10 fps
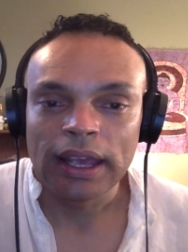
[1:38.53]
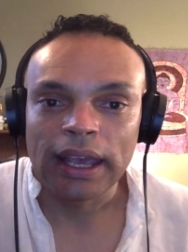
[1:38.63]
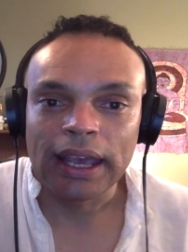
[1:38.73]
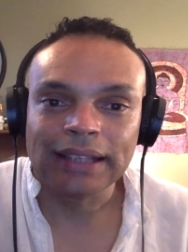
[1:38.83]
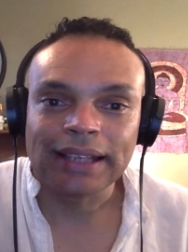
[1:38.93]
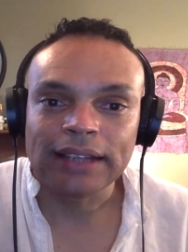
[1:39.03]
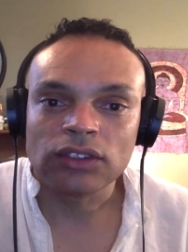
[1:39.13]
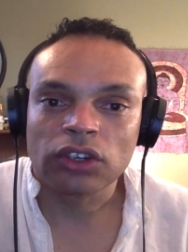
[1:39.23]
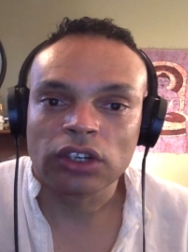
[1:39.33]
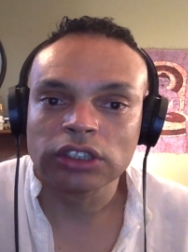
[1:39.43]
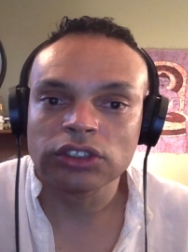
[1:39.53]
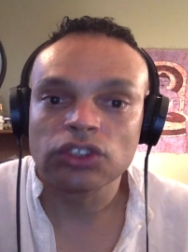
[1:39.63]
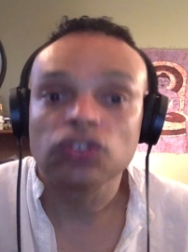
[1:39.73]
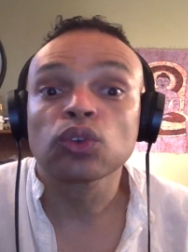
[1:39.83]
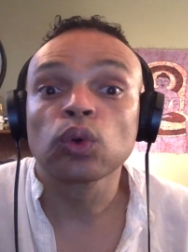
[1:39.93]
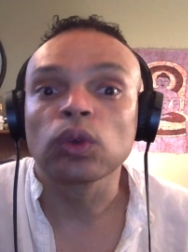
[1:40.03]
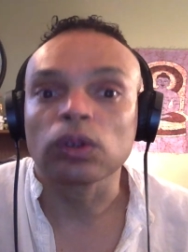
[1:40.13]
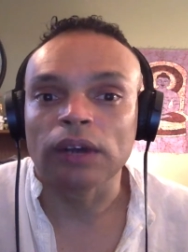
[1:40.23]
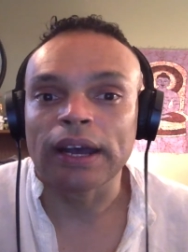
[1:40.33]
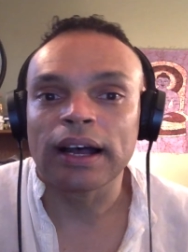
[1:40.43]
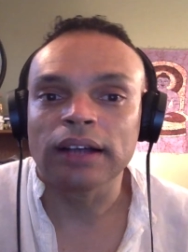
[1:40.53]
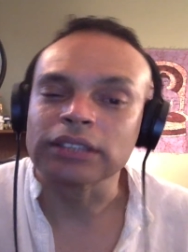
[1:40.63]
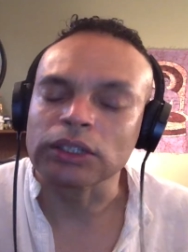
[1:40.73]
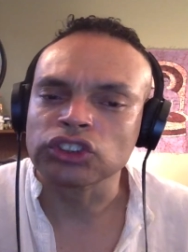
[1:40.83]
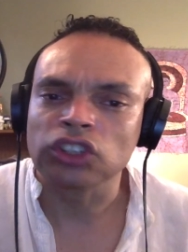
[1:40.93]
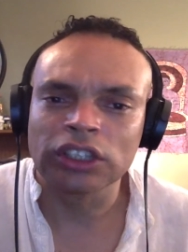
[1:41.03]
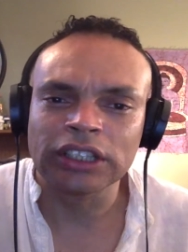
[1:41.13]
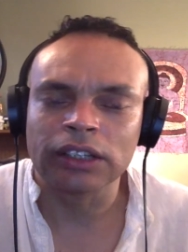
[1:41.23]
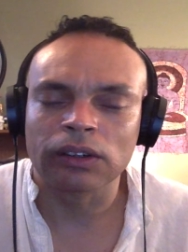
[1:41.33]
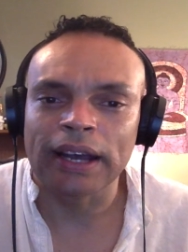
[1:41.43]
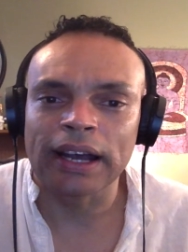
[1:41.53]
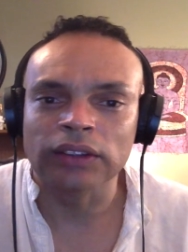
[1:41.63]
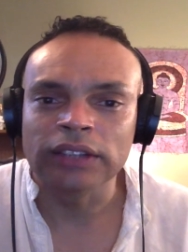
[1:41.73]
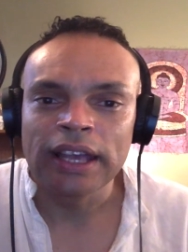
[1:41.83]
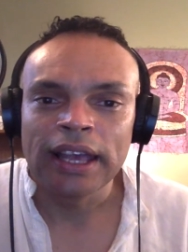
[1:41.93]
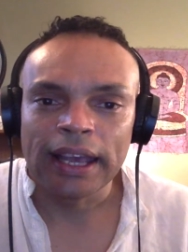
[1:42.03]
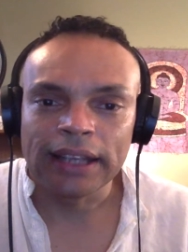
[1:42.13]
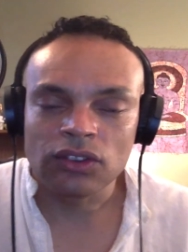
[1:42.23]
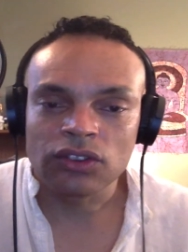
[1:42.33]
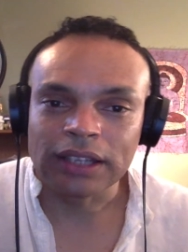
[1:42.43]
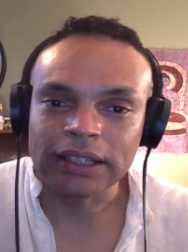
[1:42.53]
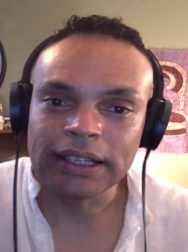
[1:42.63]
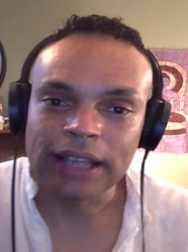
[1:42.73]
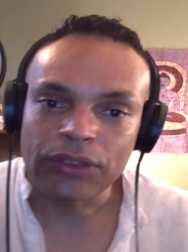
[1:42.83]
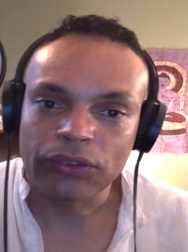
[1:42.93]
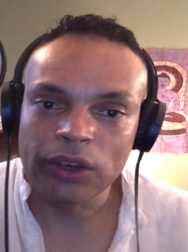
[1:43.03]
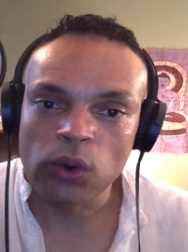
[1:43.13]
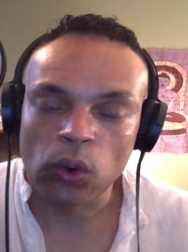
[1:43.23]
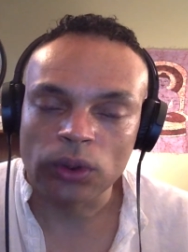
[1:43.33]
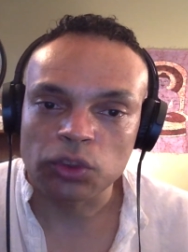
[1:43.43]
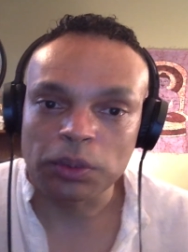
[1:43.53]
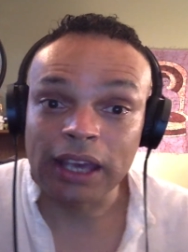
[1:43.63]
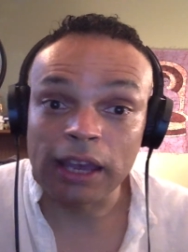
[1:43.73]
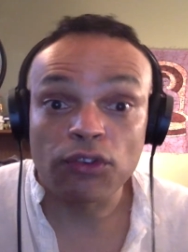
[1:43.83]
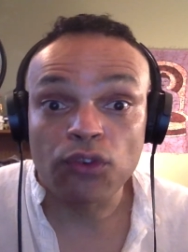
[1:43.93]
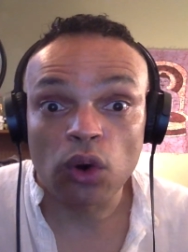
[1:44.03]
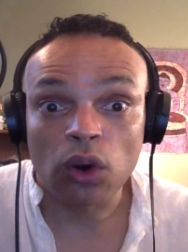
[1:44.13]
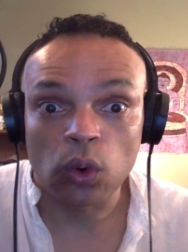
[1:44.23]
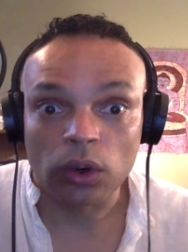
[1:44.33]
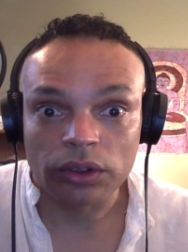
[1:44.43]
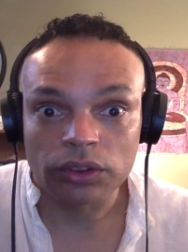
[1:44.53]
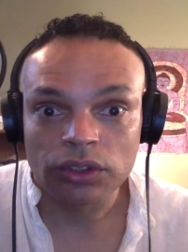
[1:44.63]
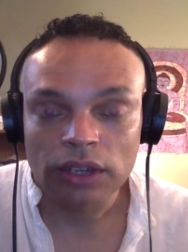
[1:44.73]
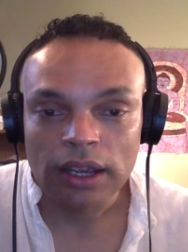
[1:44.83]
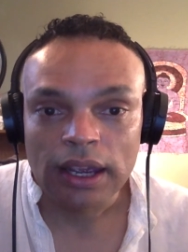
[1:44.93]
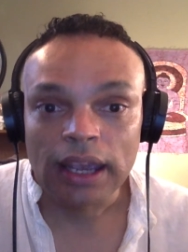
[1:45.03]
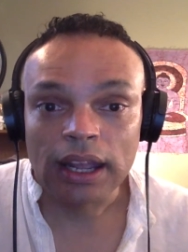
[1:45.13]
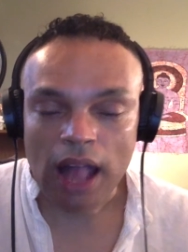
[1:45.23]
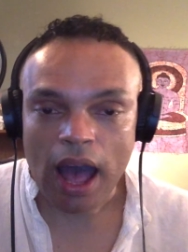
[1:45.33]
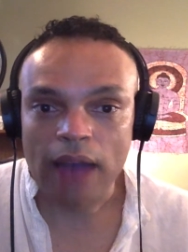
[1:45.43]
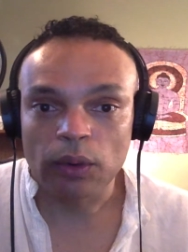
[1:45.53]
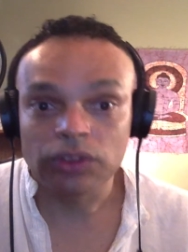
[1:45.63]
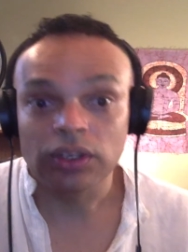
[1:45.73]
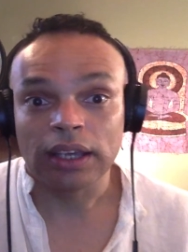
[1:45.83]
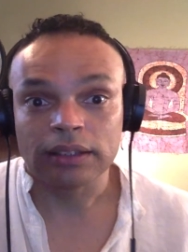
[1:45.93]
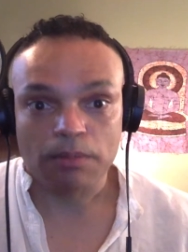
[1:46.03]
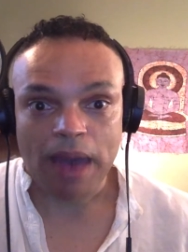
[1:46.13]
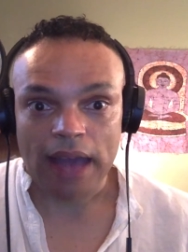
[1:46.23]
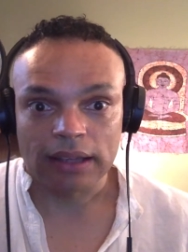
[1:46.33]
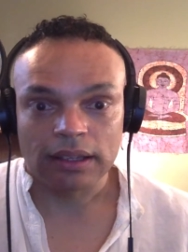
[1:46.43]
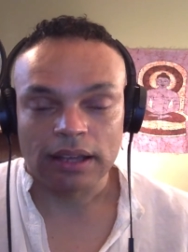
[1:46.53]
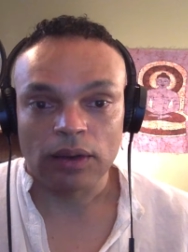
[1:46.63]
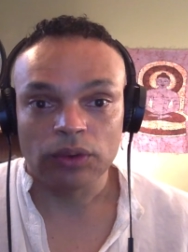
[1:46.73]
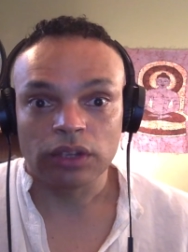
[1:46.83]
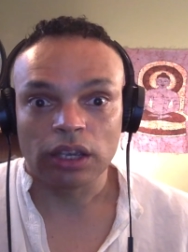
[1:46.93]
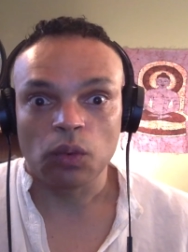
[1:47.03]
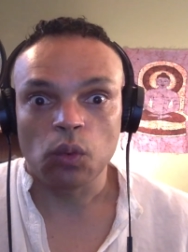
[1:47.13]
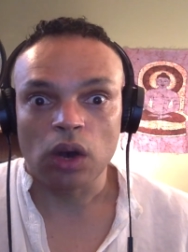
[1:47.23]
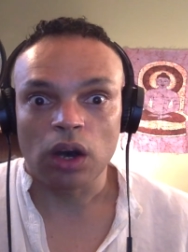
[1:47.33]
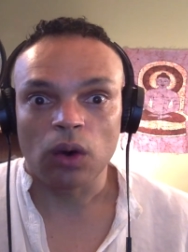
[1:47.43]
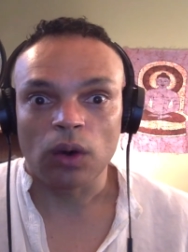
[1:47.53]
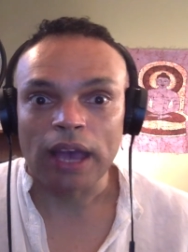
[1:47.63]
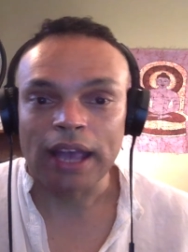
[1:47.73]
And I turned the stool around, and I was turning it around, and suddenly that 3/4 became 4/4. And I was taken aback. I was like, whoa.